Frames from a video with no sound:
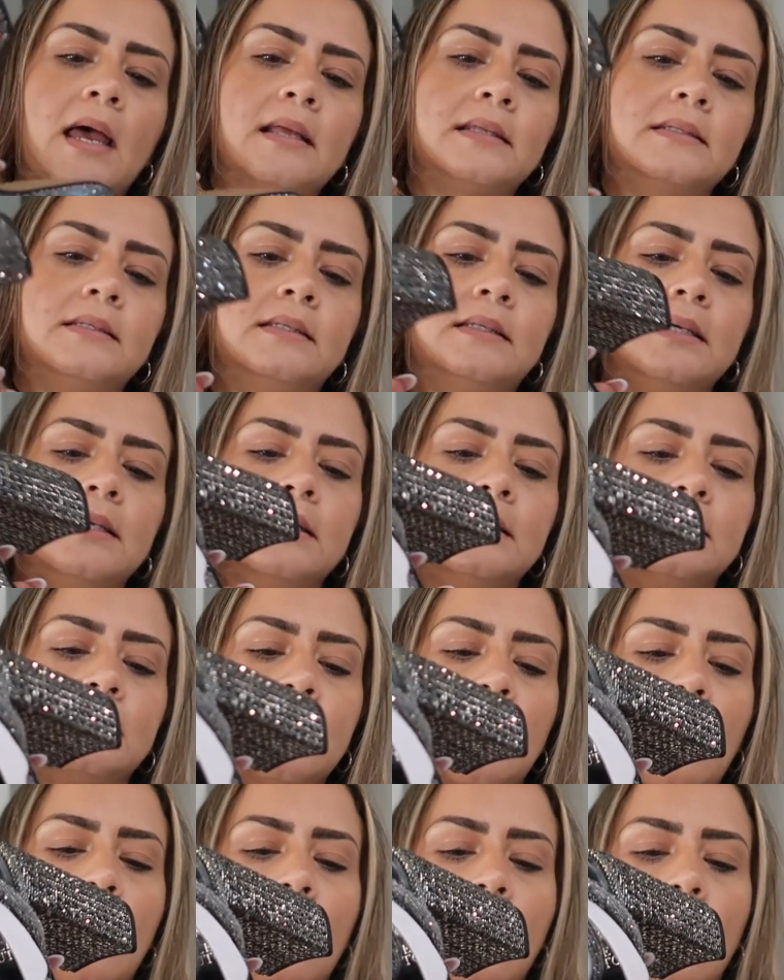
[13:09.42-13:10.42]
at this,
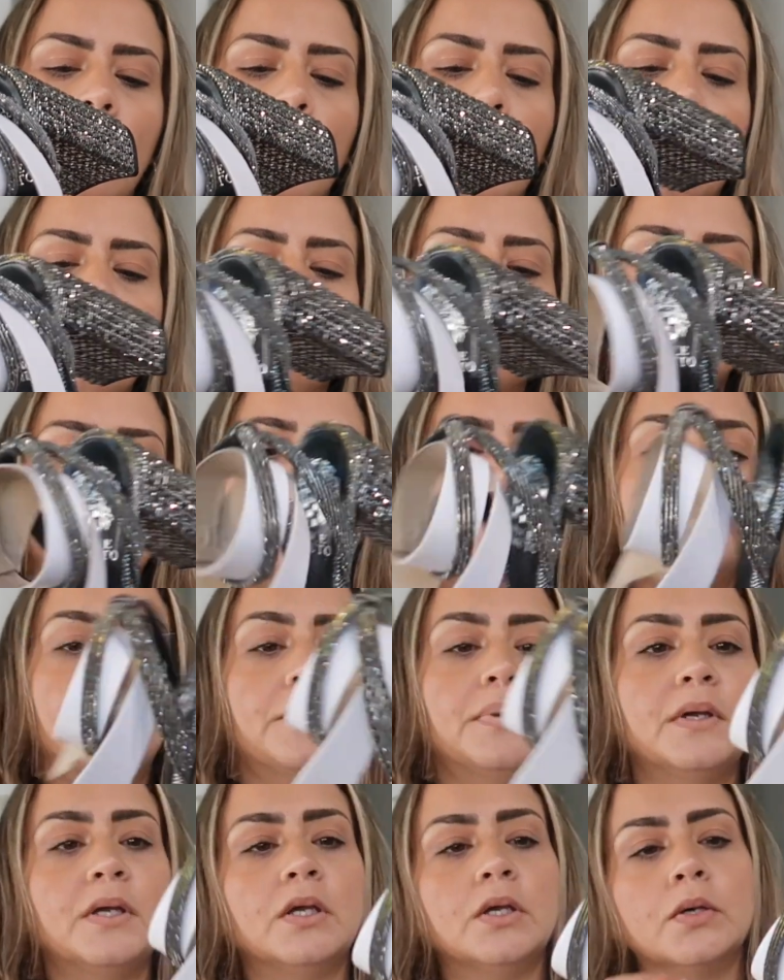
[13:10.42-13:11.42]
how
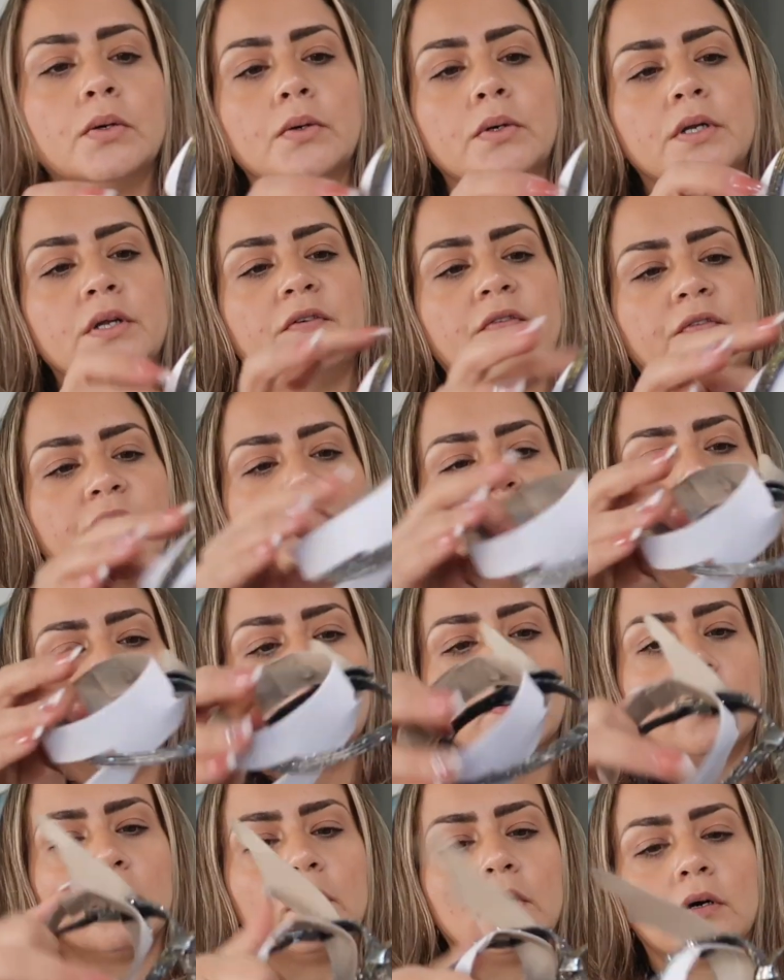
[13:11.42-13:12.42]

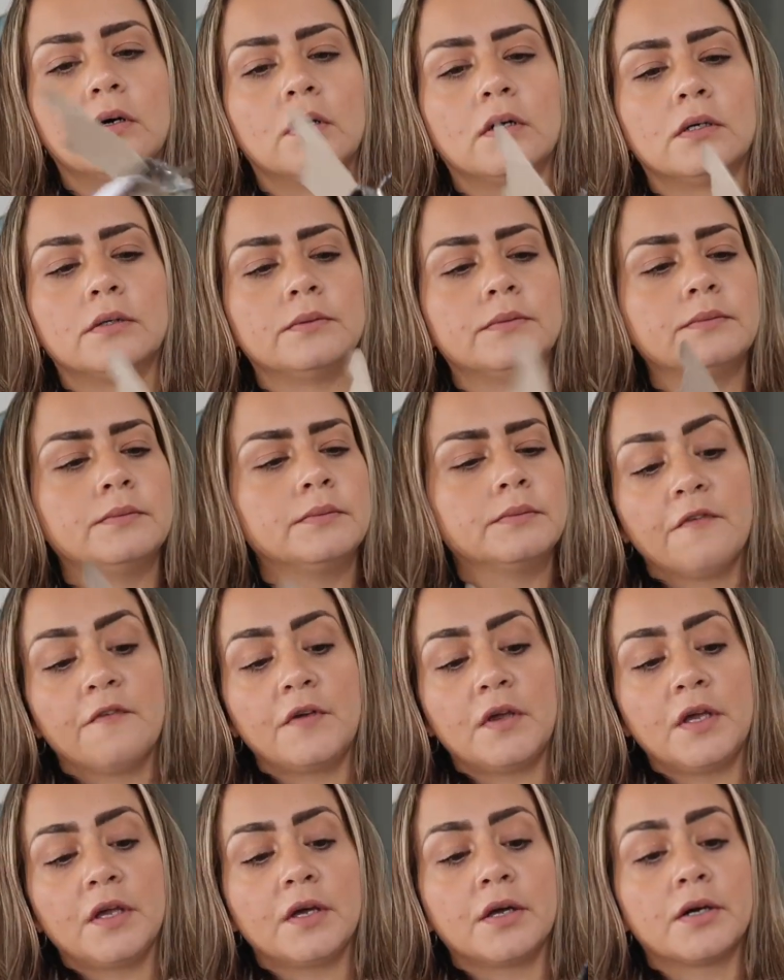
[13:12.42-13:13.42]
beautiful.
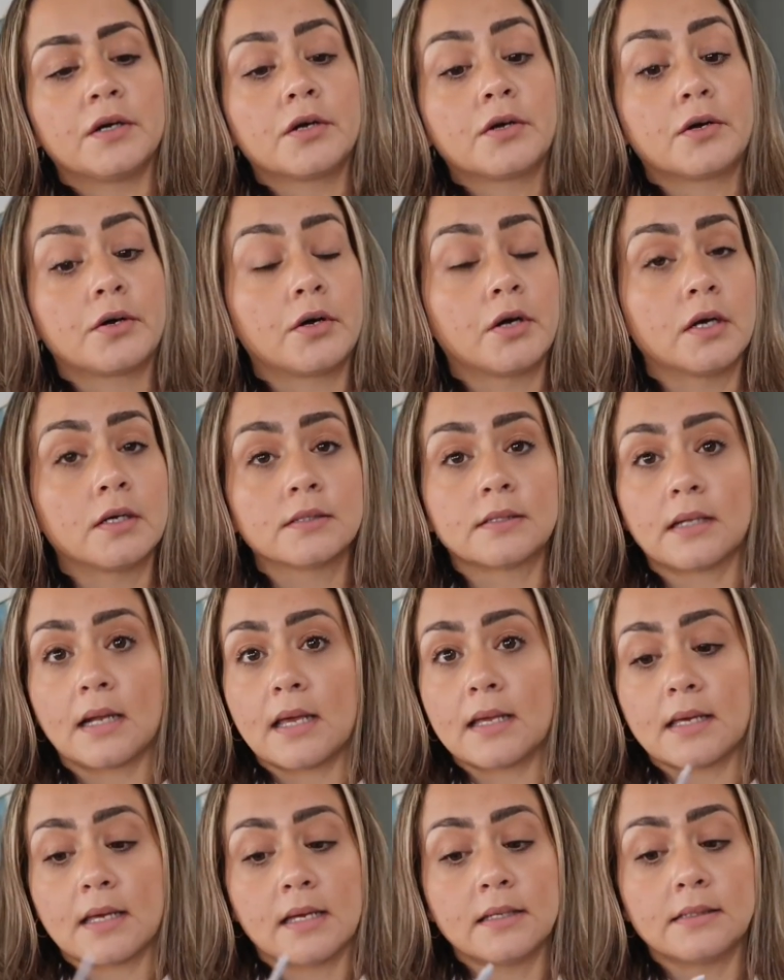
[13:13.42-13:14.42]
Finger crossed,
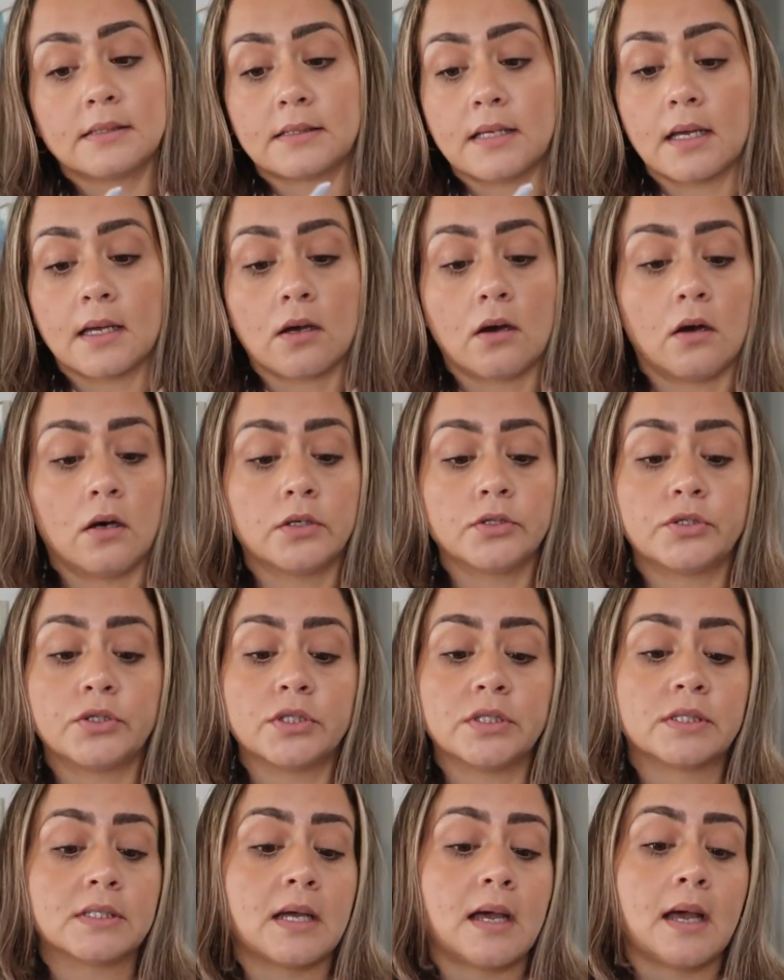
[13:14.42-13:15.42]
like I said
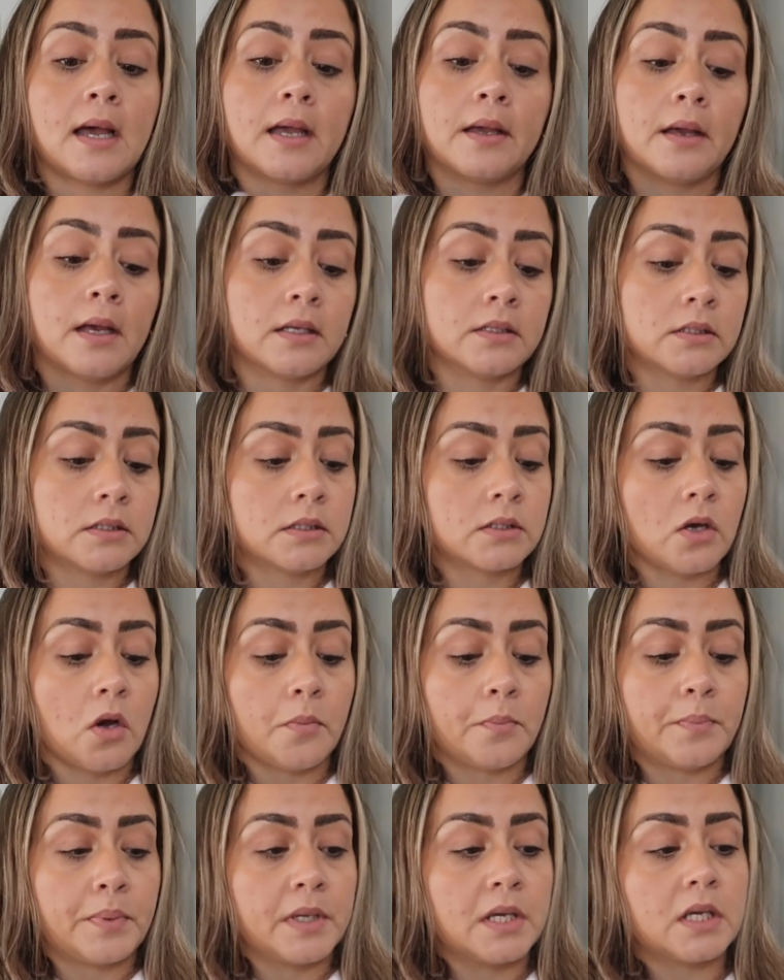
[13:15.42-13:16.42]
100 times. I'm
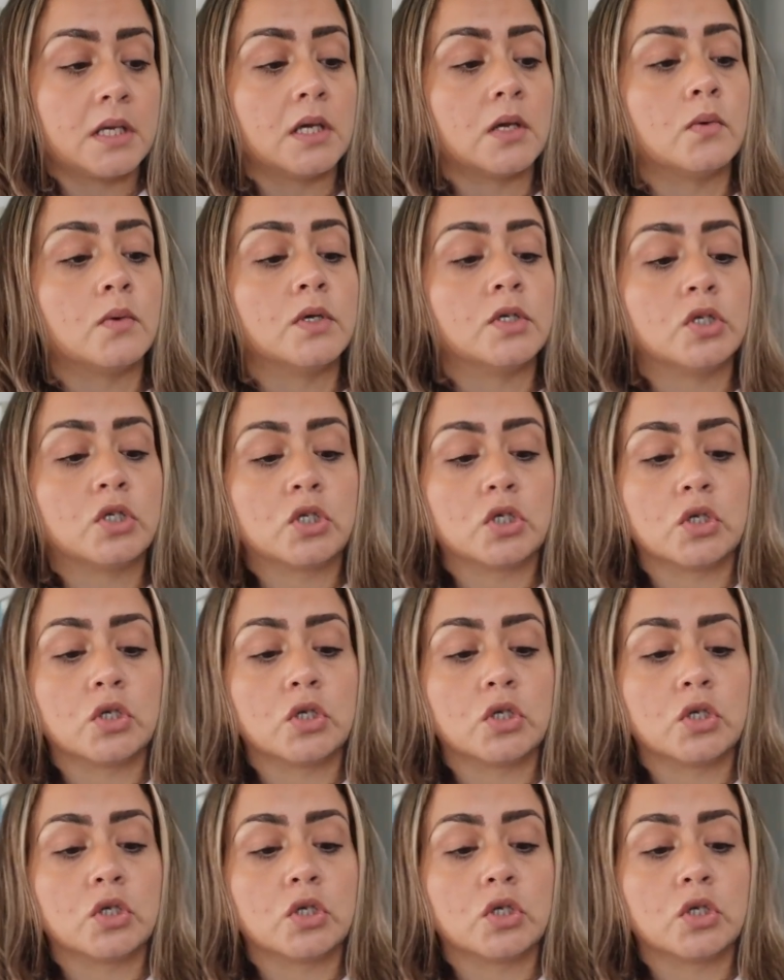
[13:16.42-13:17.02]
so picky with